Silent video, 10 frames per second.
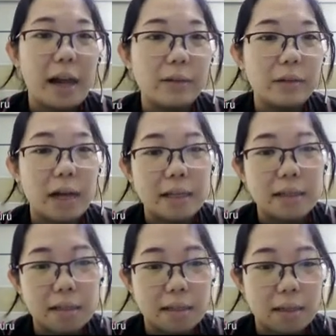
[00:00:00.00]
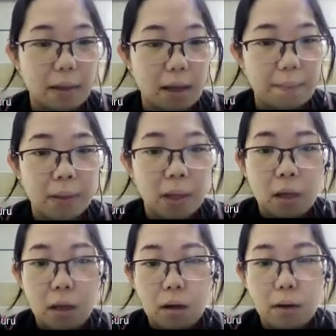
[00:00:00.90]
know the answer is up there.
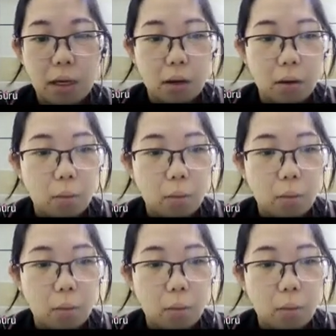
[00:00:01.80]
Okay,